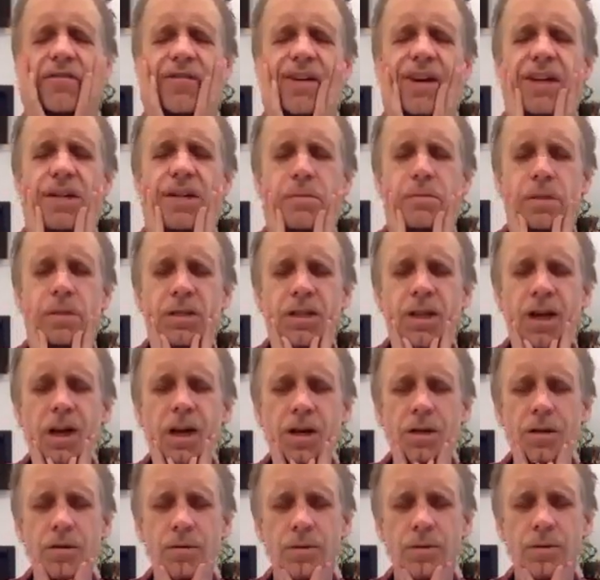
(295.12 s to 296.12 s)
face
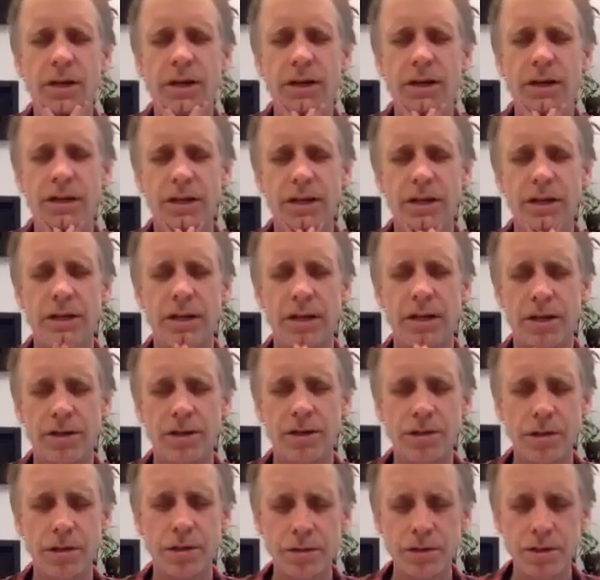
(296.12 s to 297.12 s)
massage, we're kind of getting our
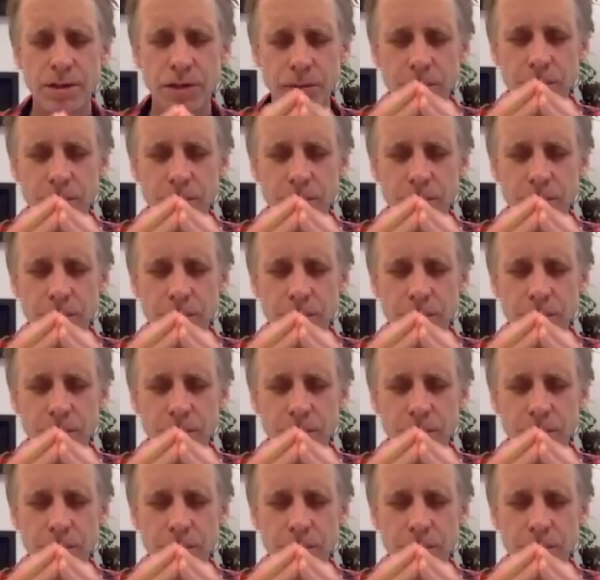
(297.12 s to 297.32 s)
shoulders